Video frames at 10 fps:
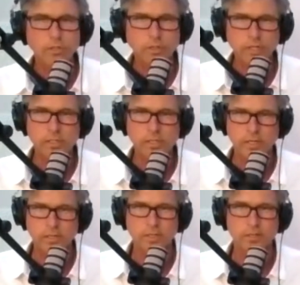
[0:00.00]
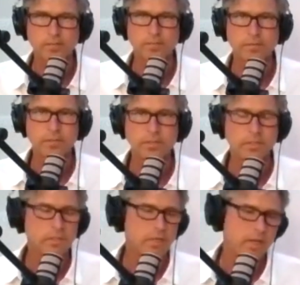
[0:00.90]
kids out there,
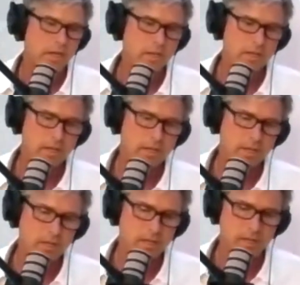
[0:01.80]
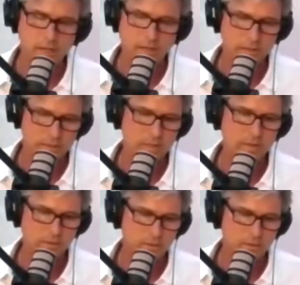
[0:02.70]
and of